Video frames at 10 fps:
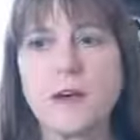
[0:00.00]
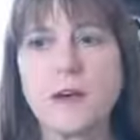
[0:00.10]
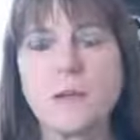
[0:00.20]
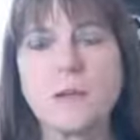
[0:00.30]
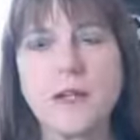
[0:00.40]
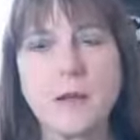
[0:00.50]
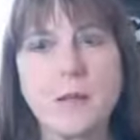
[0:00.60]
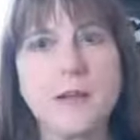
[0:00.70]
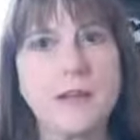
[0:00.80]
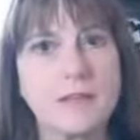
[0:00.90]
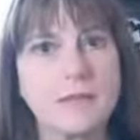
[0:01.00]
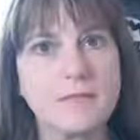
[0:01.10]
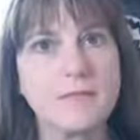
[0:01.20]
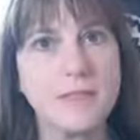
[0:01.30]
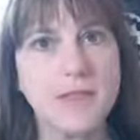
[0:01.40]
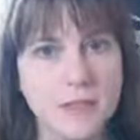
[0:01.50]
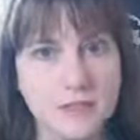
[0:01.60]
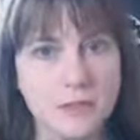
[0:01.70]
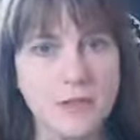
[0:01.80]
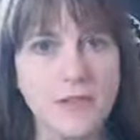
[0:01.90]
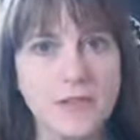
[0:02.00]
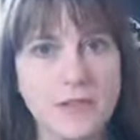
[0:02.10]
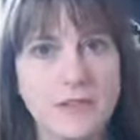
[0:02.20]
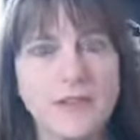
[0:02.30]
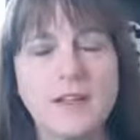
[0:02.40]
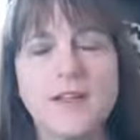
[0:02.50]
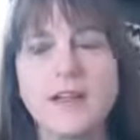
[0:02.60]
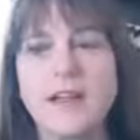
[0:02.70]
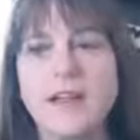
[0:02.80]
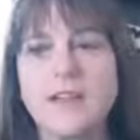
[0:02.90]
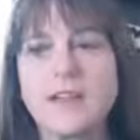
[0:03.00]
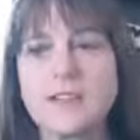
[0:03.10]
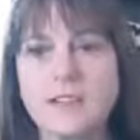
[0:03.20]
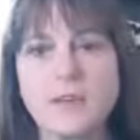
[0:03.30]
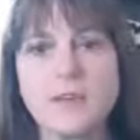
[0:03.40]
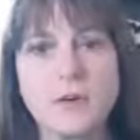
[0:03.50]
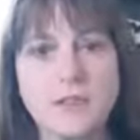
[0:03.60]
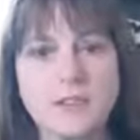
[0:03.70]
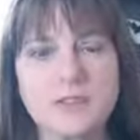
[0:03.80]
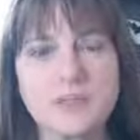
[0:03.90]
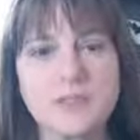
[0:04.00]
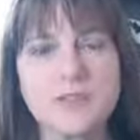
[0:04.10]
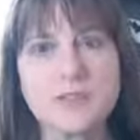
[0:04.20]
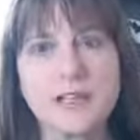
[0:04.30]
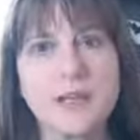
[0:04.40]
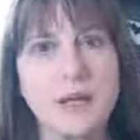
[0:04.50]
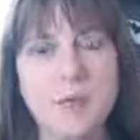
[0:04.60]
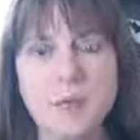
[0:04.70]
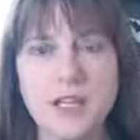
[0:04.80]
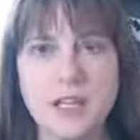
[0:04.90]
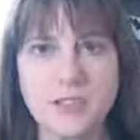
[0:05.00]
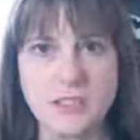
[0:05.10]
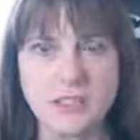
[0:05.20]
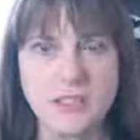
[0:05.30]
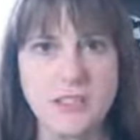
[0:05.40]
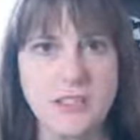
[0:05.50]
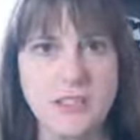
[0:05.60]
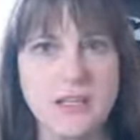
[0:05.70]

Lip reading: became a historian, and I continued going to school until I got my PhD.